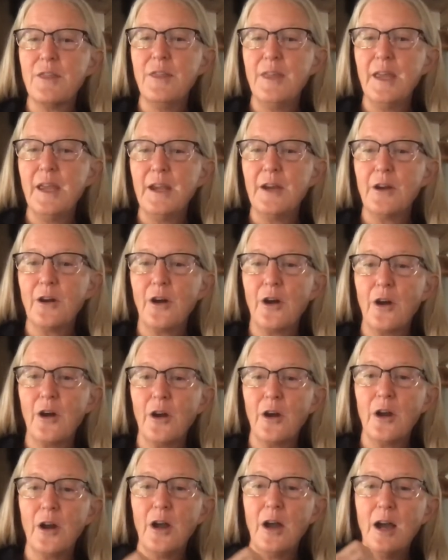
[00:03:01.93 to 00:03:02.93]
they
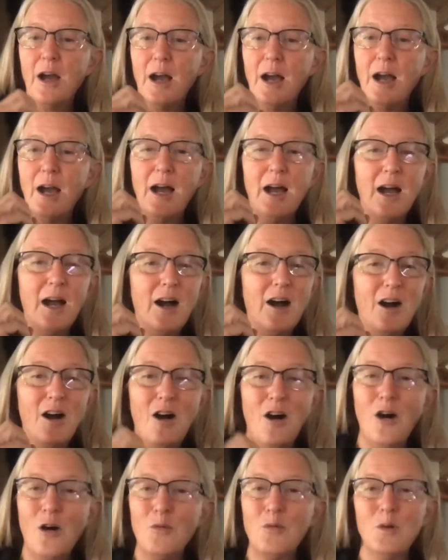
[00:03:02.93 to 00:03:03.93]
are
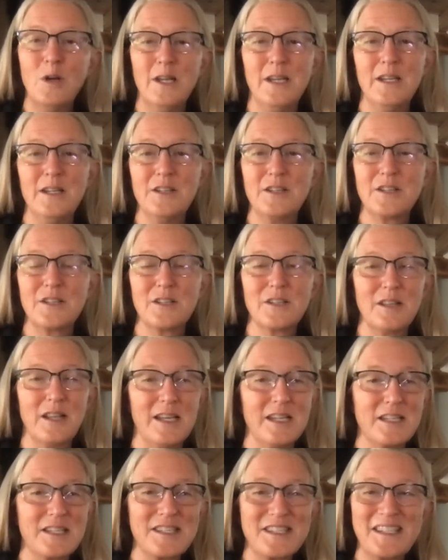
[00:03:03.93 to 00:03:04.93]
always
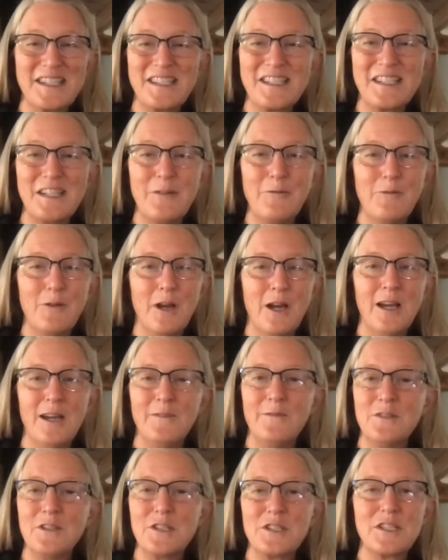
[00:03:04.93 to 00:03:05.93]
like
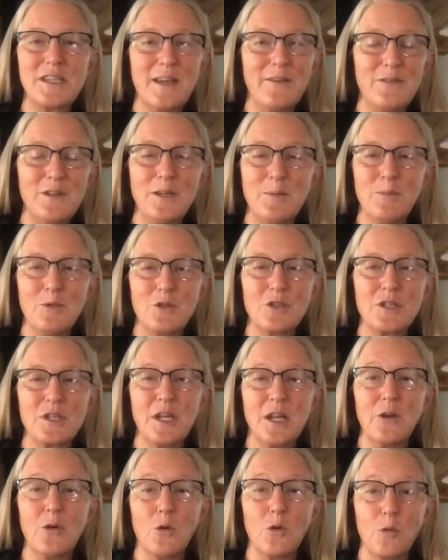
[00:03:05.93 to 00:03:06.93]
65 to
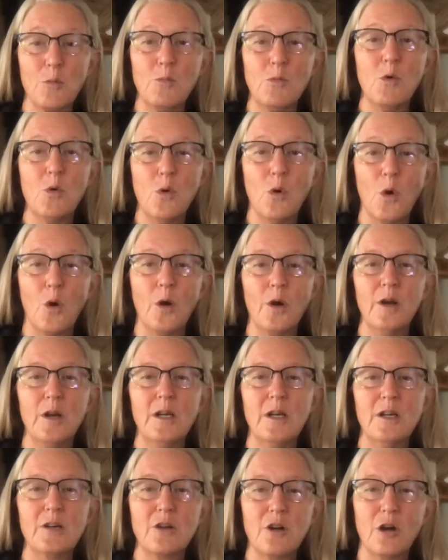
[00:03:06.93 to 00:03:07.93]
70% or more
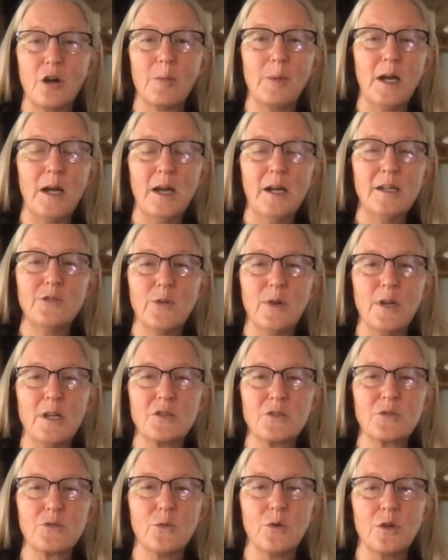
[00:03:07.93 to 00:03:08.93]

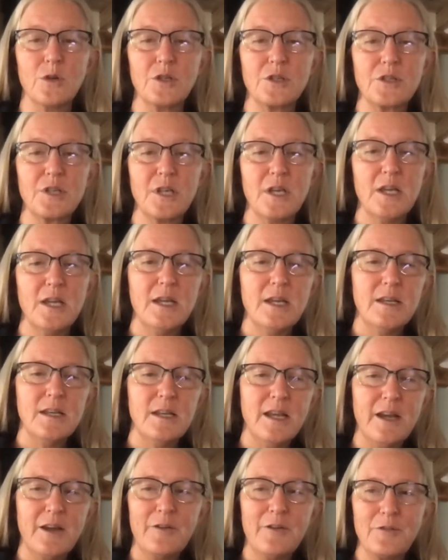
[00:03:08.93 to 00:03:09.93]
carbohydrate source.
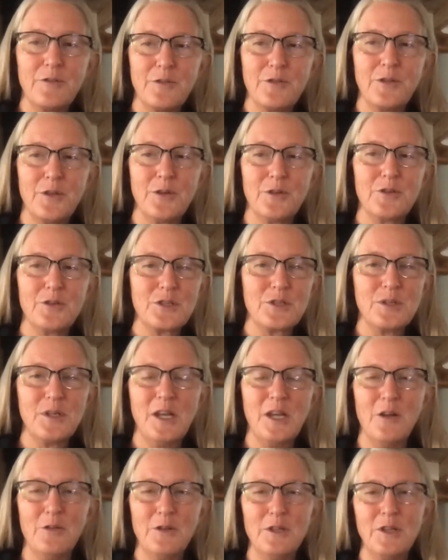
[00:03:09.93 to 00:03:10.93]
Now there's,
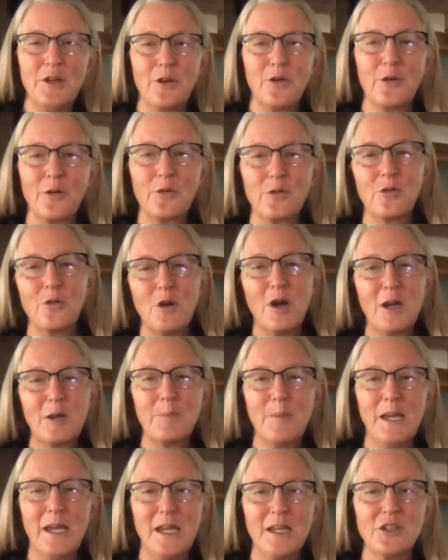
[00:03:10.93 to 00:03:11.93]
you know, in our
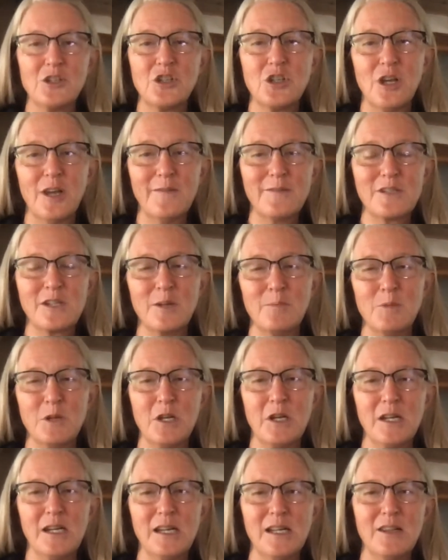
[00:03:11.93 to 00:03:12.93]
CrockPet chefs
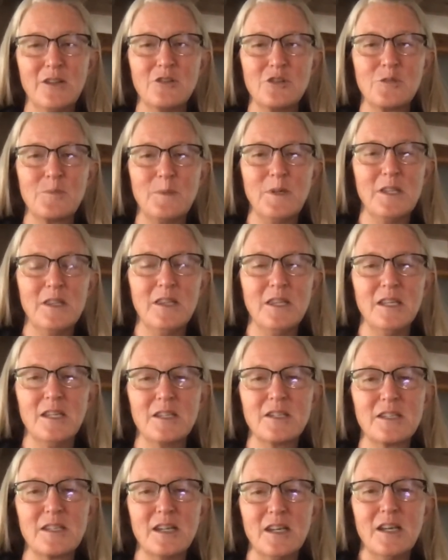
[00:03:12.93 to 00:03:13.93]
community, there's been
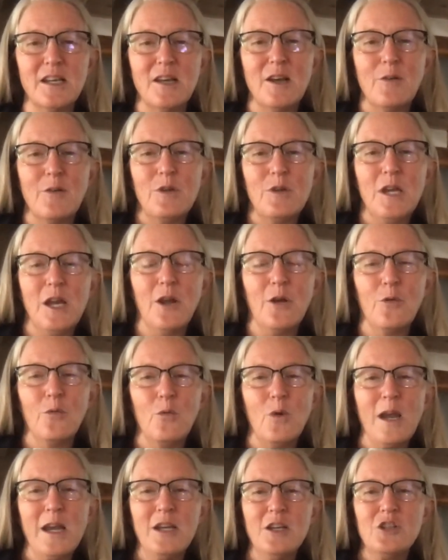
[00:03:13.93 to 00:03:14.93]
this, you know,
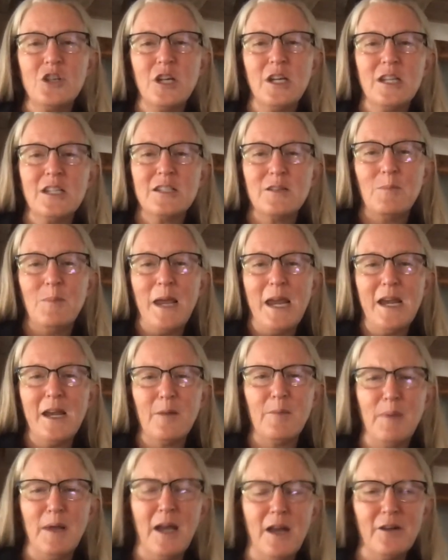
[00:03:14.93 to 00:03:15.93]
ranging
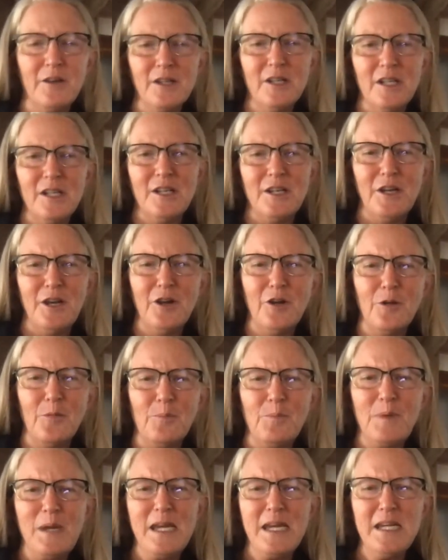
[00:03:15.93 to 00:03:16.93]
debate about, you
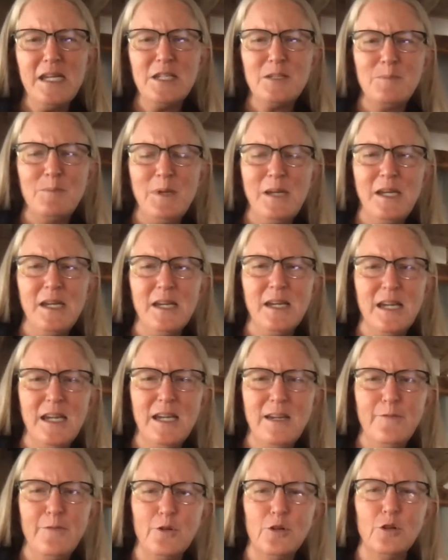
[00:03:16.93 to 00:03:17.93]
know, peas being
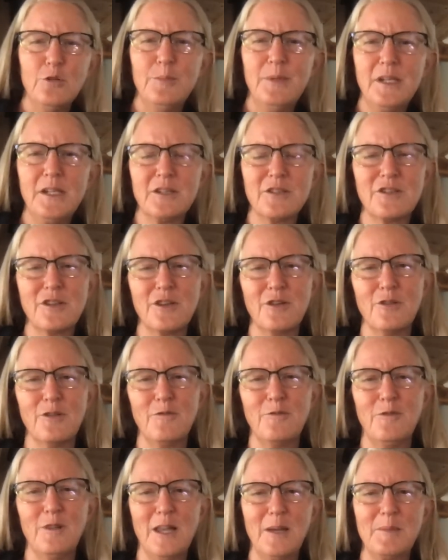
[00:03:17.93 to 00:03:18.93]
evil because they're
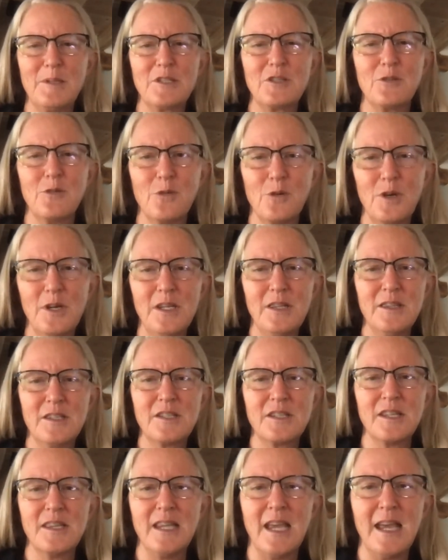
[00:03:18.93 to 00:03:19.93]
inflammatory and
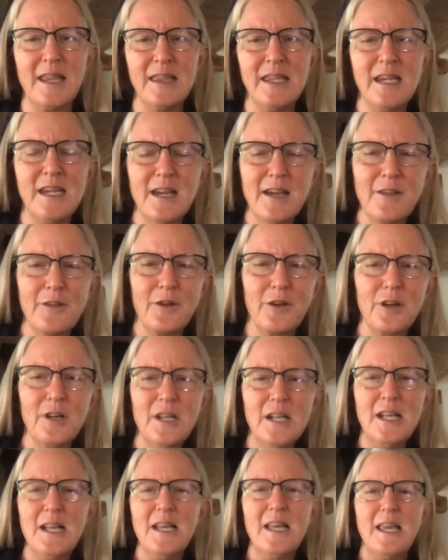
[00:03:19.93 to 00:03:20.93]
this and that and the other.
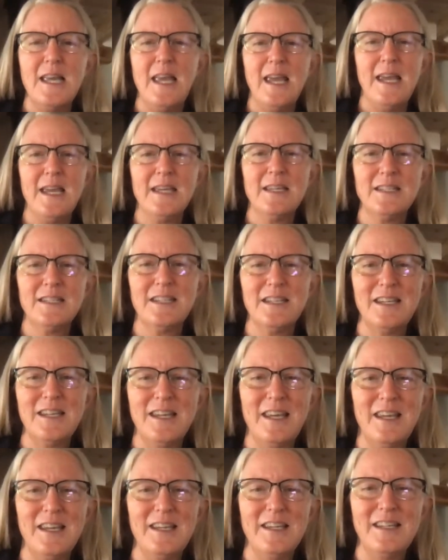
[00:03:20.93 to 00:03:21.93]
And
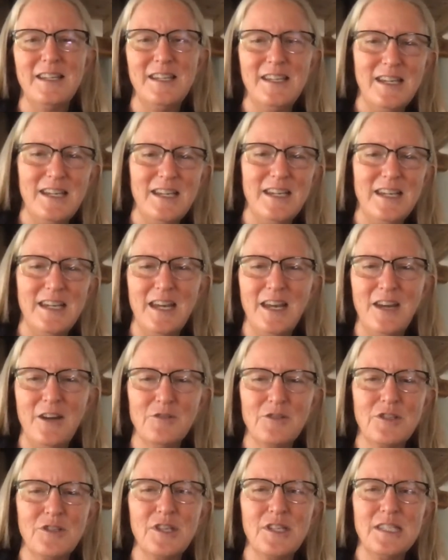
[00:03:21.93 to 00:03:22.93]

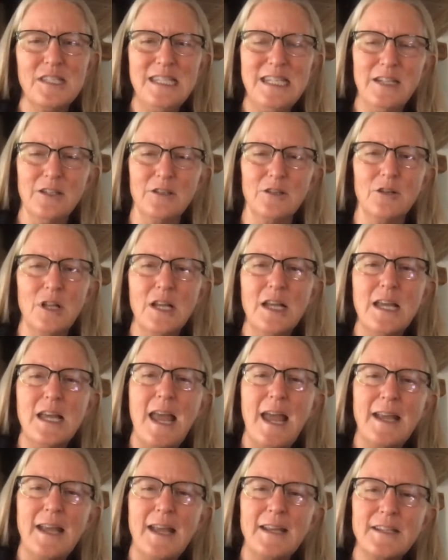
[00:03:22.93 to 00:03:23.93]
here's the deal.
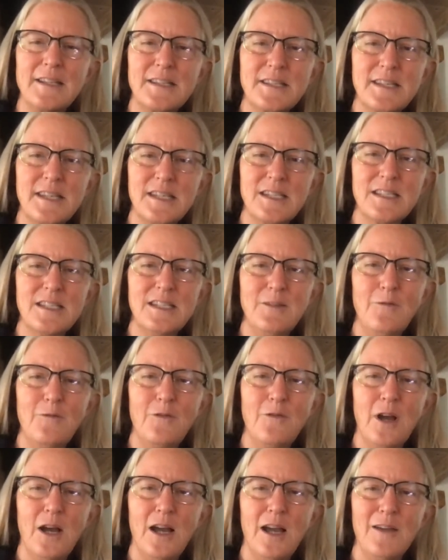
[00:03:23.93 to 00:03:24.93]
At
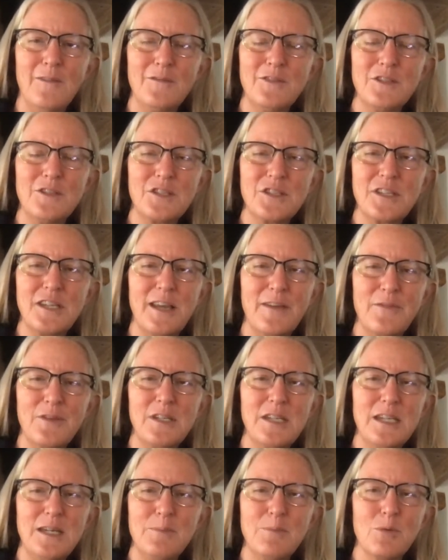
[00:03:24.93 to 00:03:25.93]
65 to
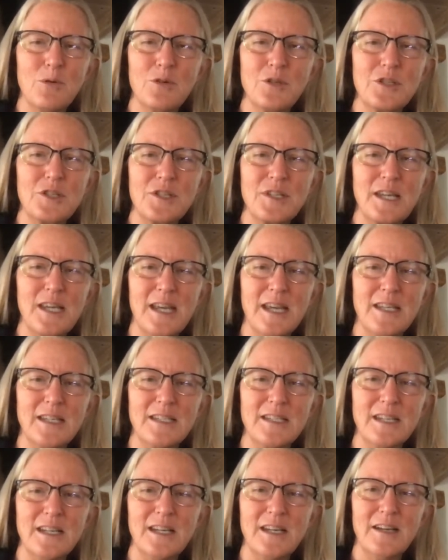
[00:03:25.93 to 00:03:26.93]

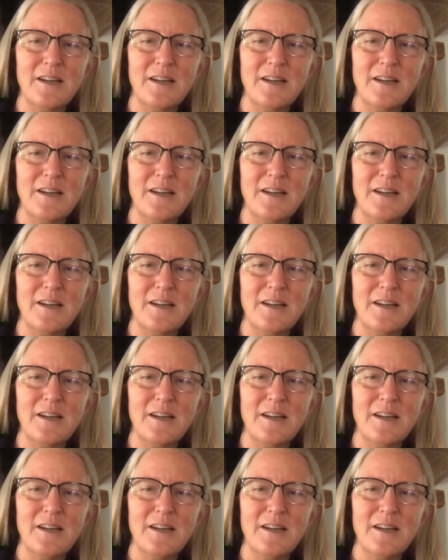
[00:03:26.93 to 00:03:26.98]
70%